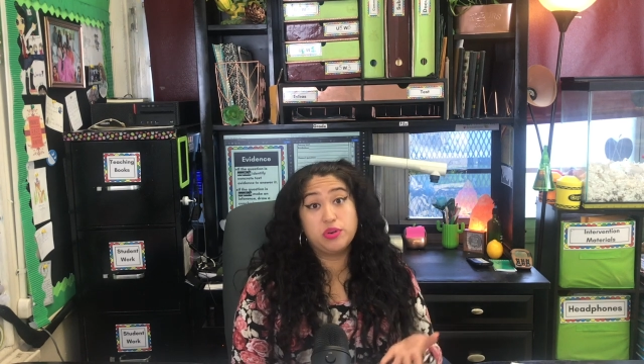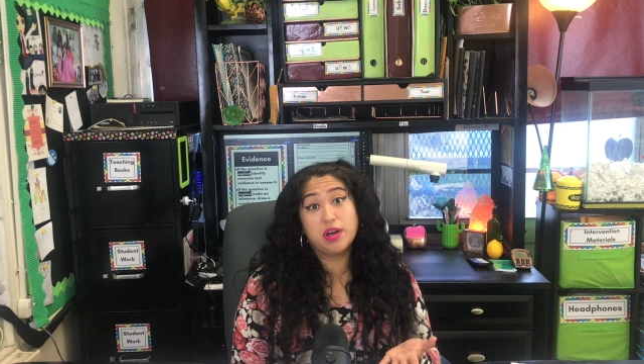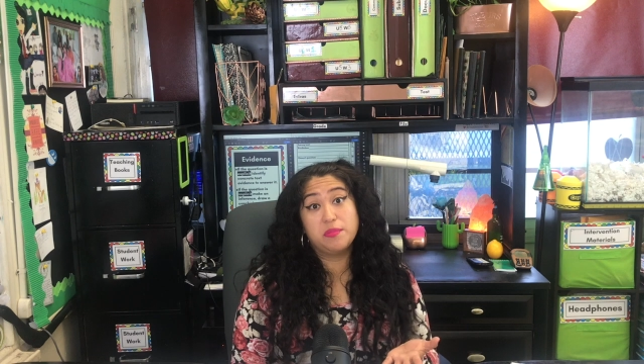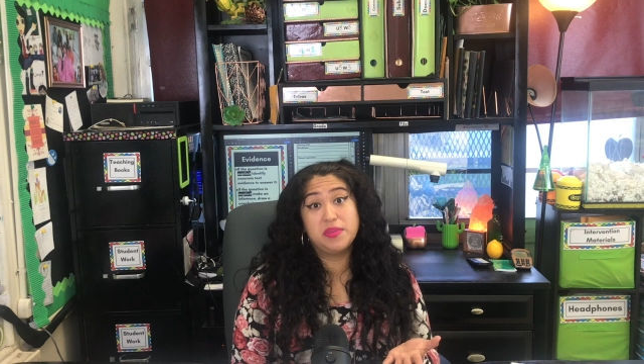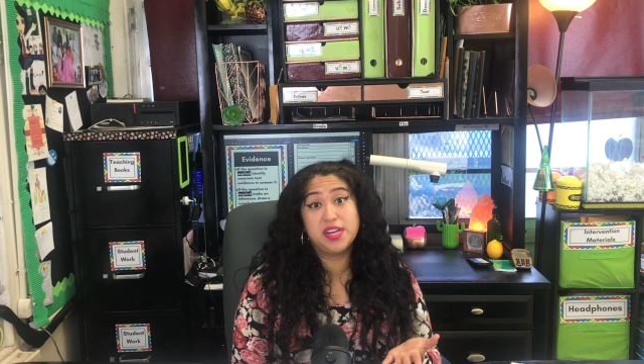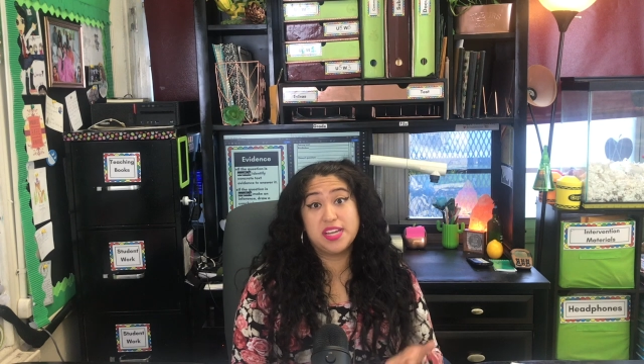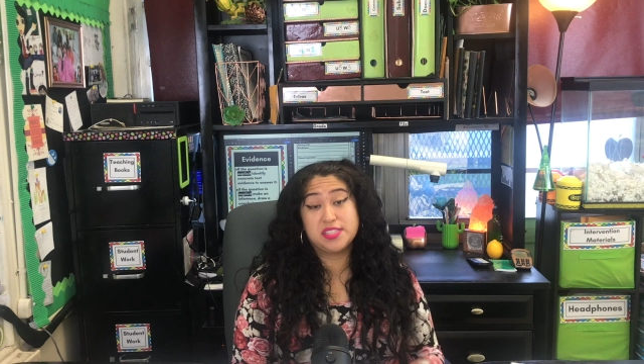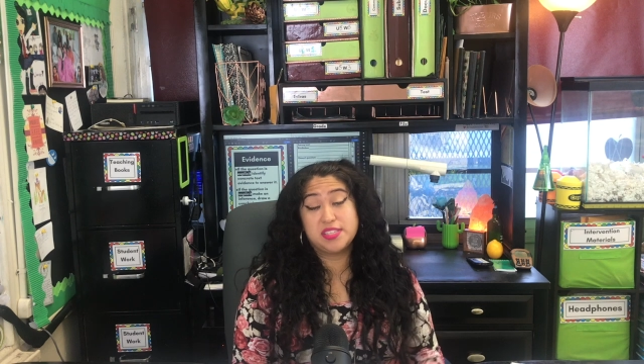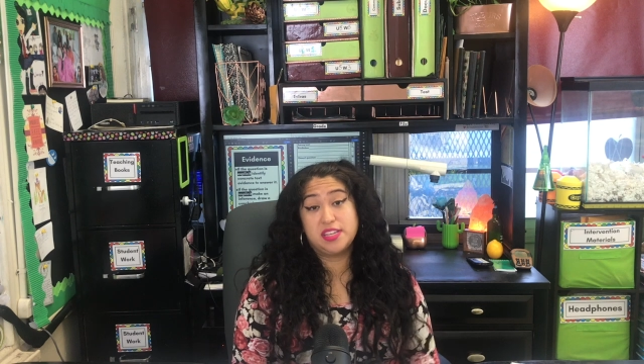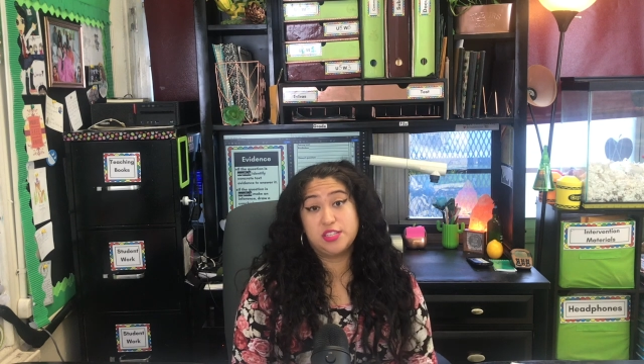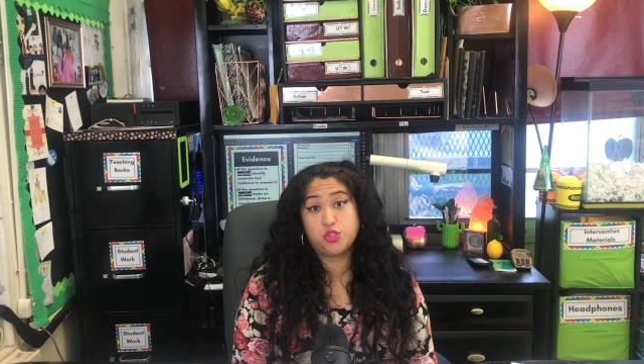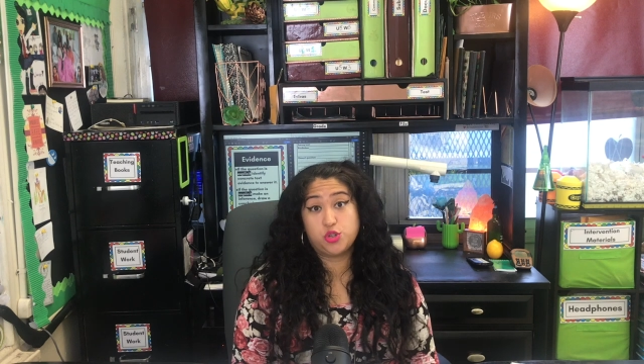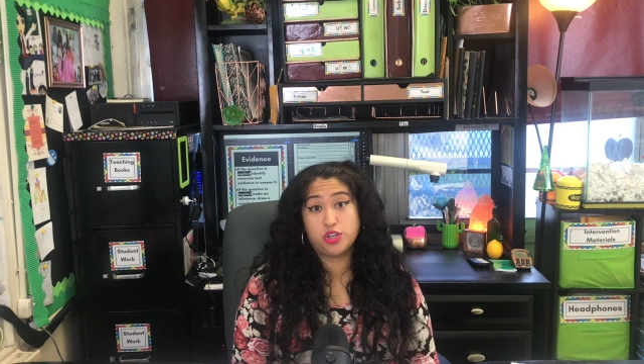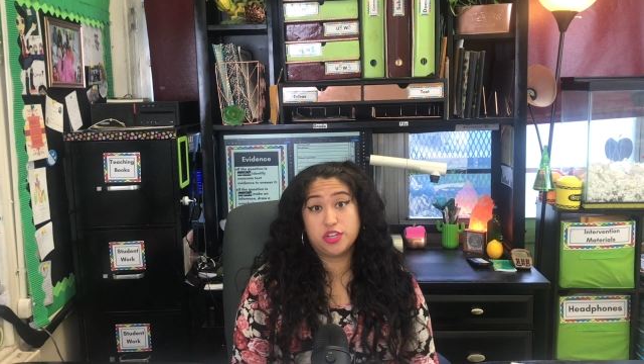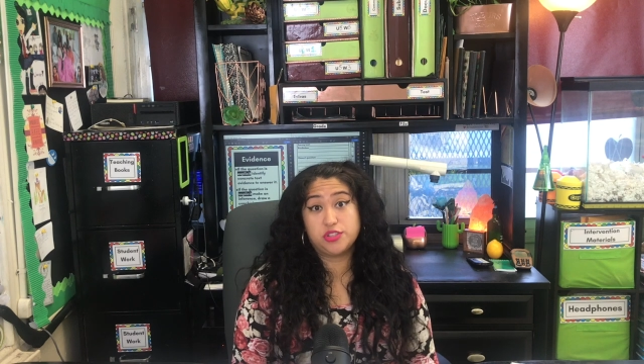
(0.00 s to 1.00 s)
come in as an
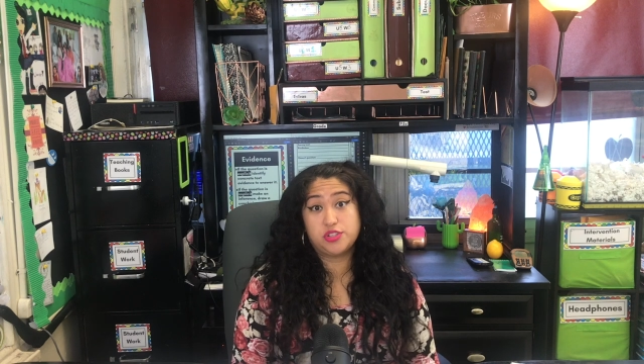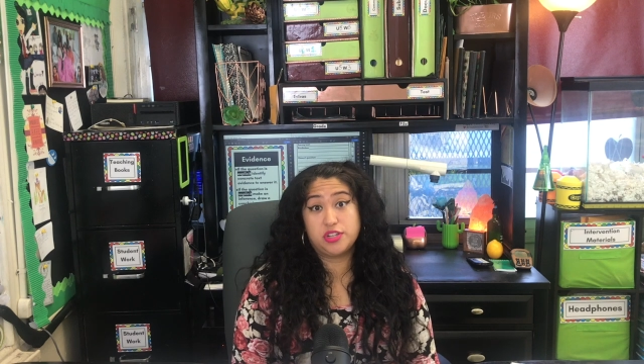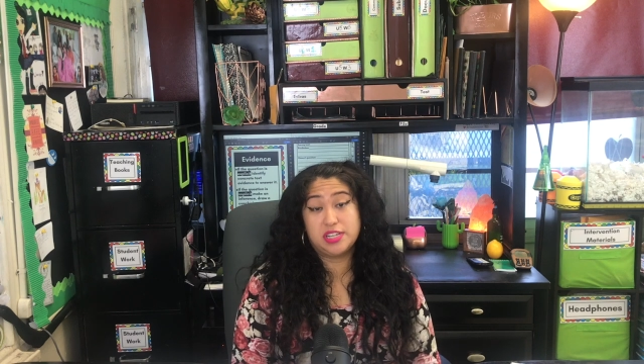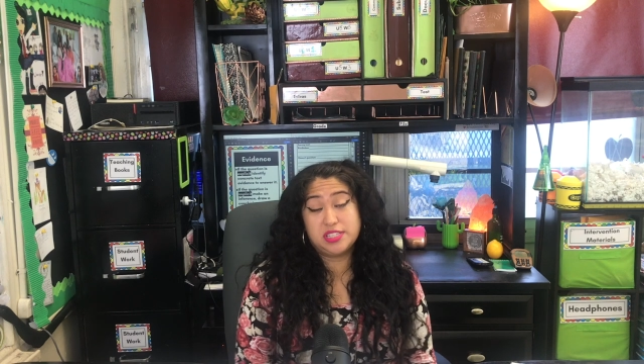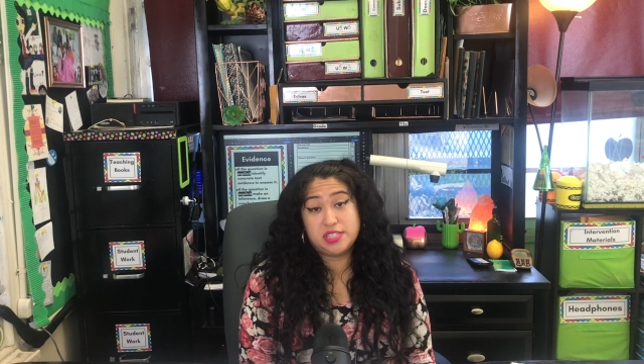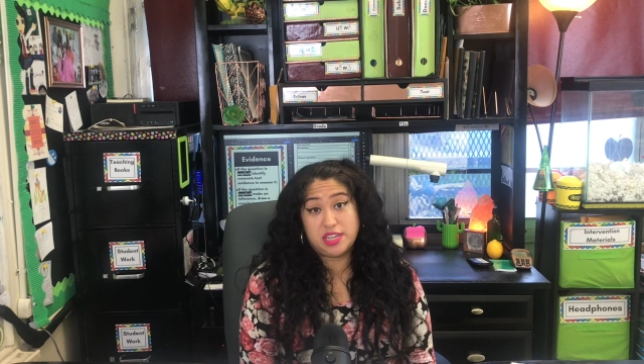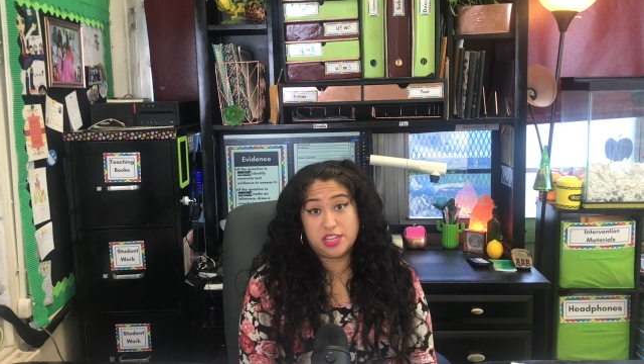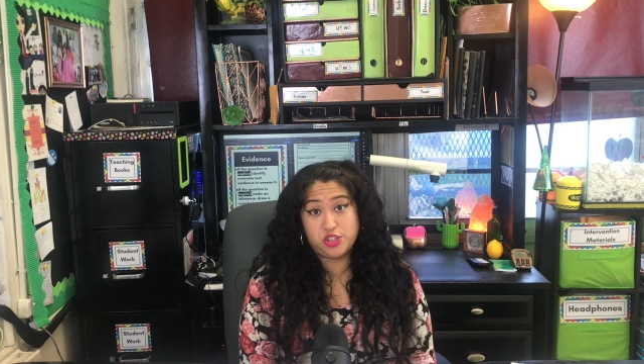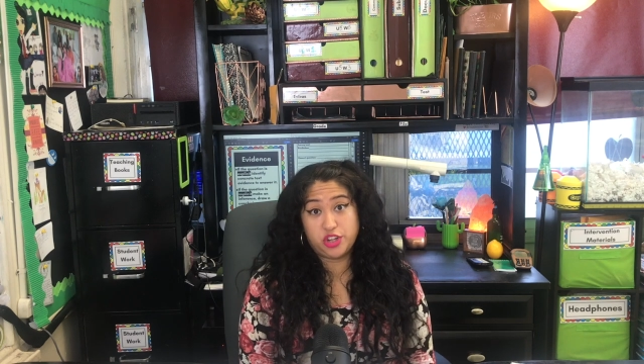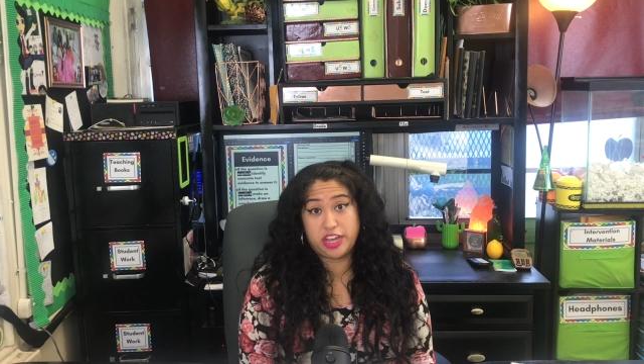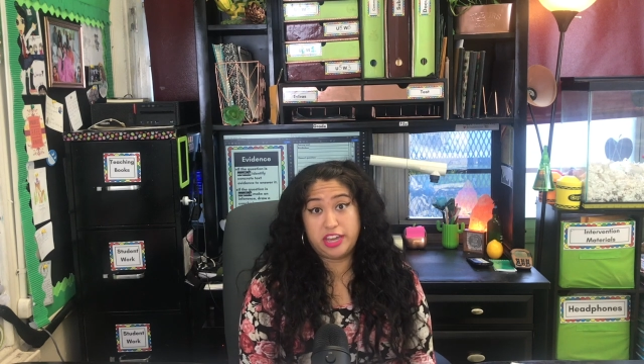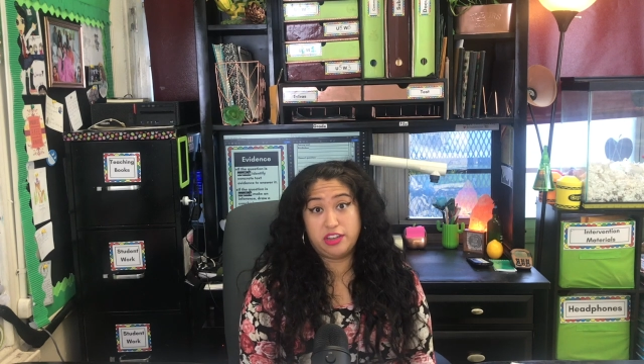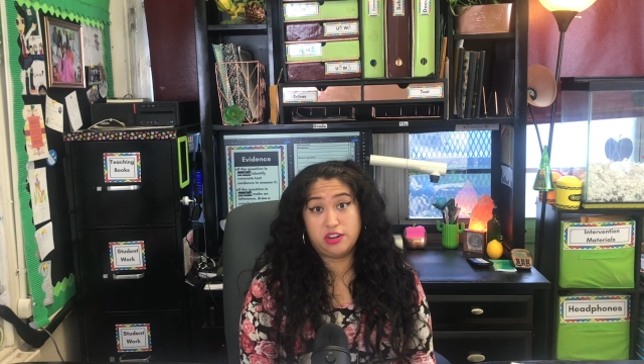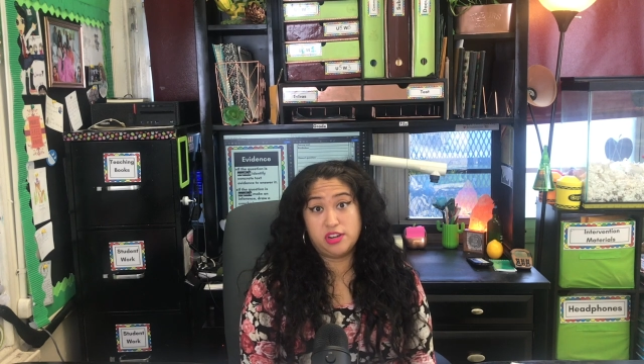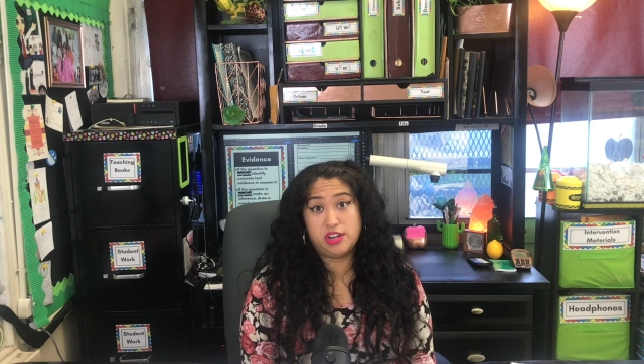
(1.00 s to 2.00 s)
instructor, as an
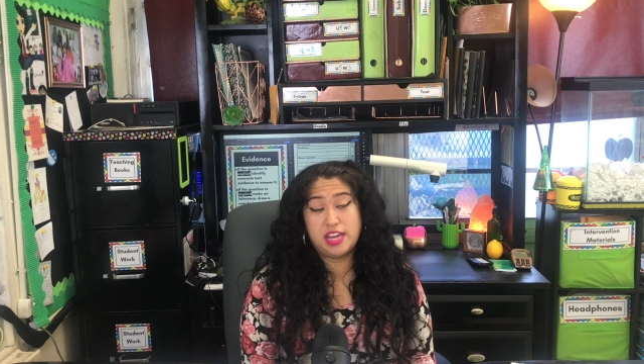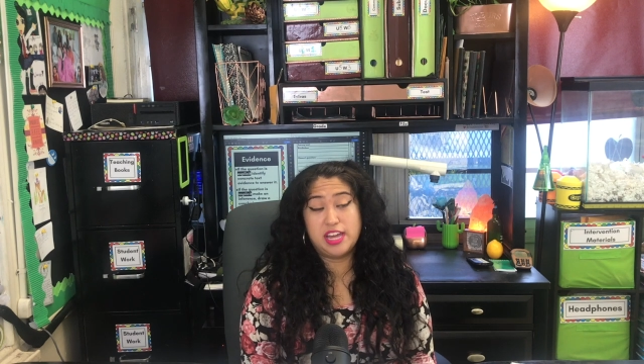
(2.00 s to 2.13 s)
educator,